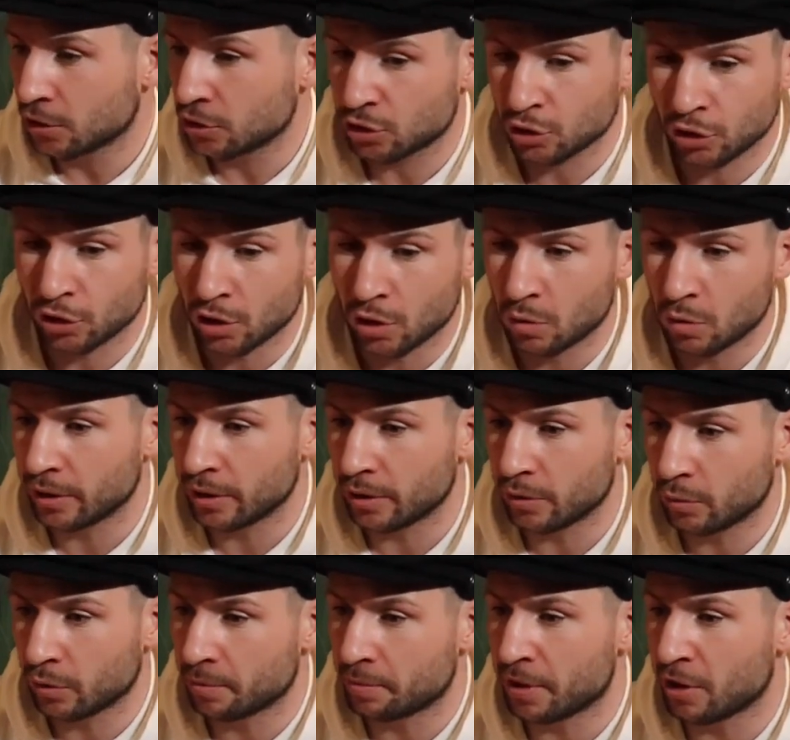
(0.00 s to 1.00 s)
so you
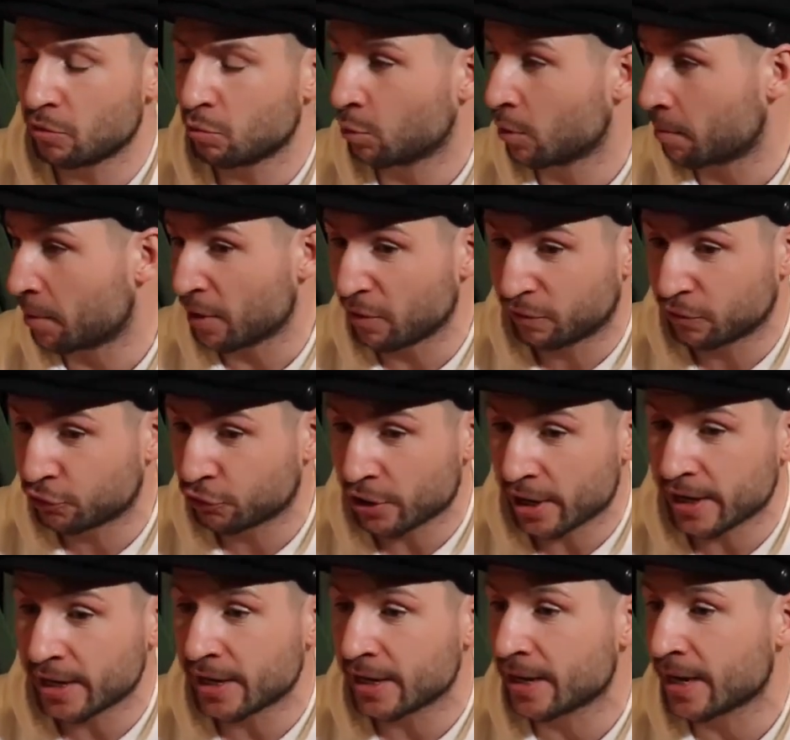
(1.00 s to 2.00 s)
we're we're both we're both
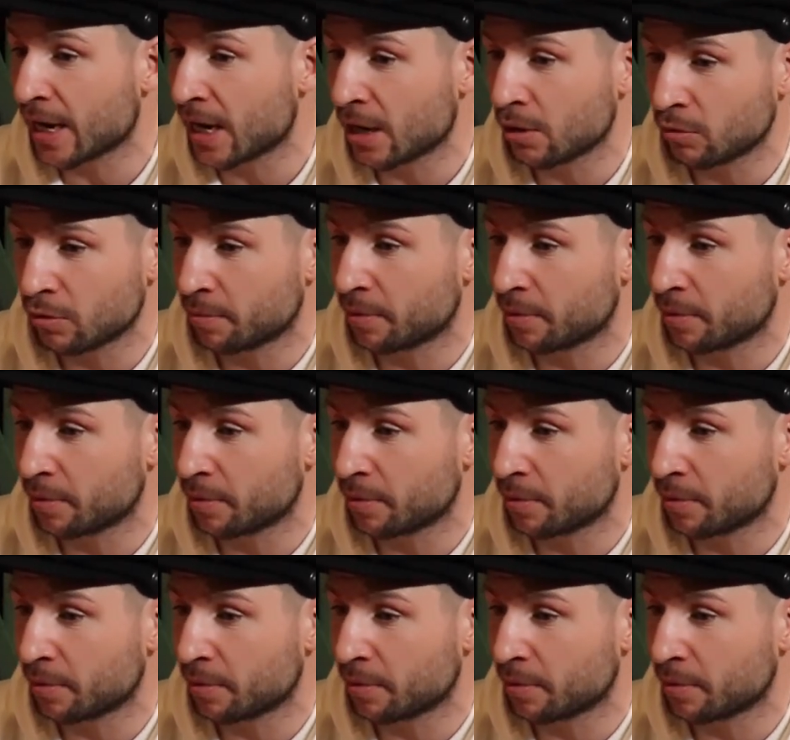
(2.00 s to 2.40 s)
training now.